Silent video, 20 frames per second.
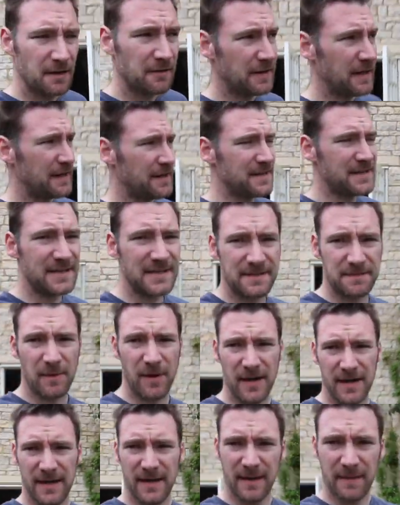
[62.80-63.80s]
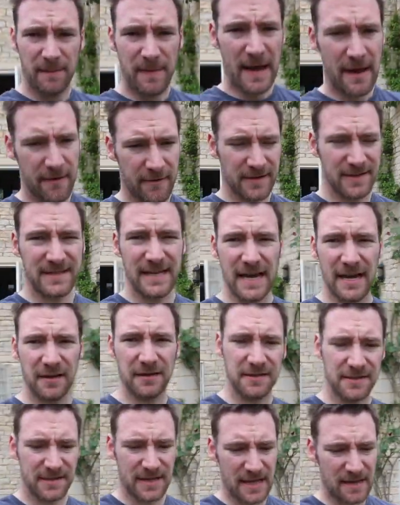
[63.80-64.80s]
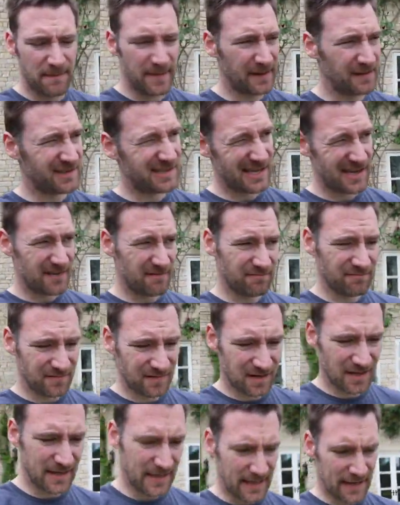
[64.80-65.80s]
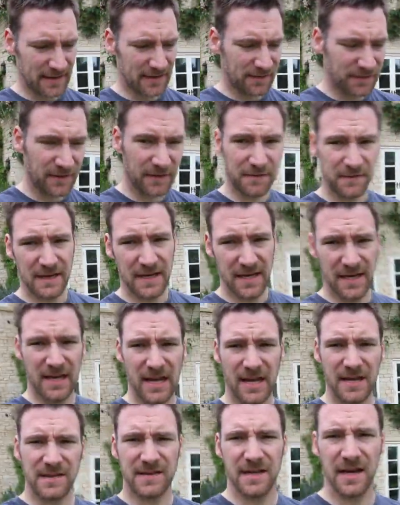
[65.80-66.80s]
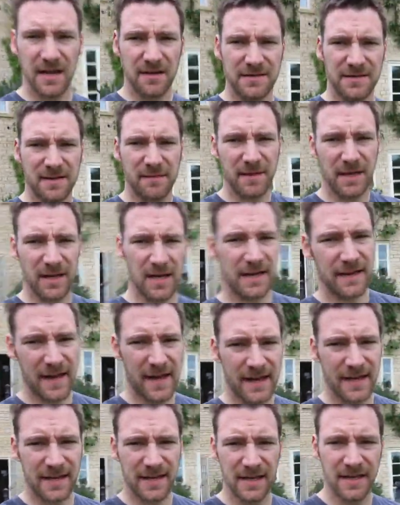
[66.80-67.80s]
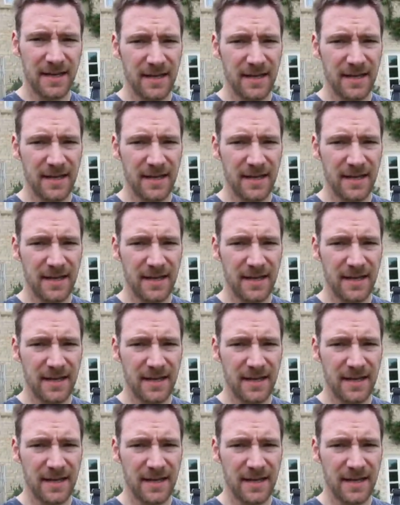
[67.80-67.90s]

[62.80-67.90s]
Okay, this is my parents' house. They built it, I guess, 15 years ago, something like that.